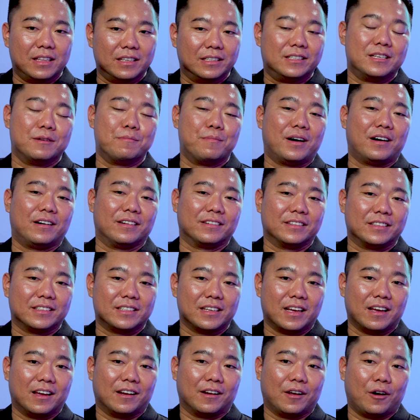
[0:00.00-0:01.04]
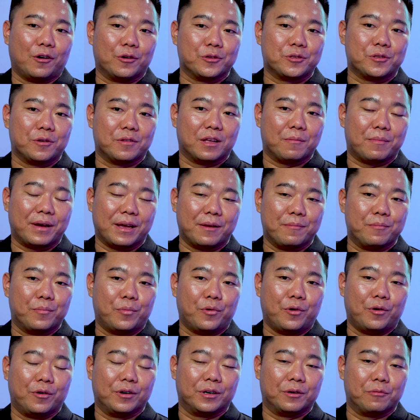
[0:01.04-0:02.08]
the demand and also the pain
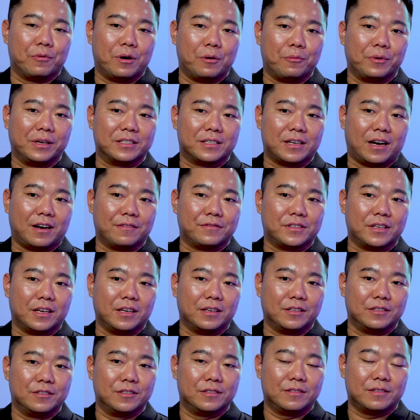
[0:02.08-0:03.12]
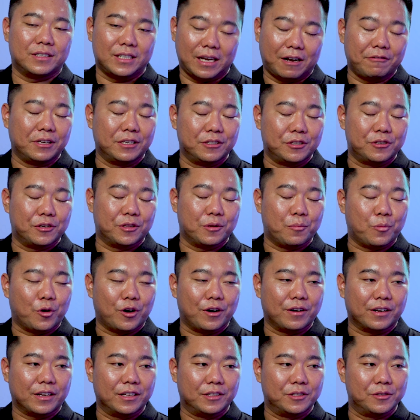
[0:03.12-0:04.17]
point when we dived down into the
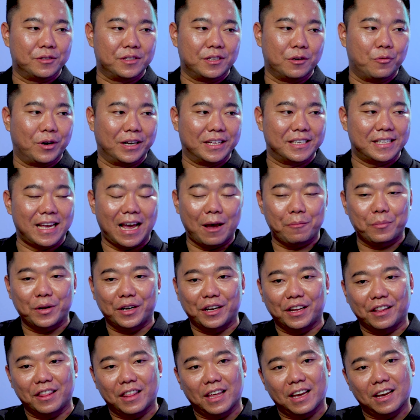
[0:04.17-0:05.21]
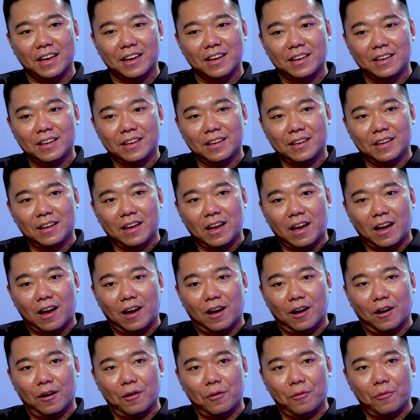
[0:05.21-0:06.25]
market to see what is happening
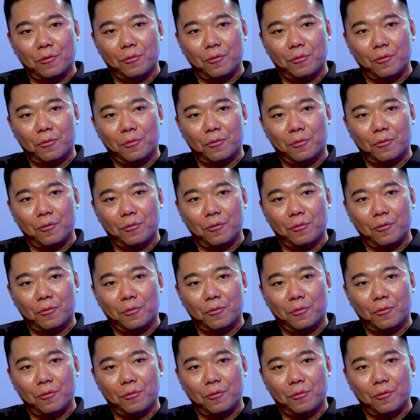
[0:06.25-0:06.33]
there.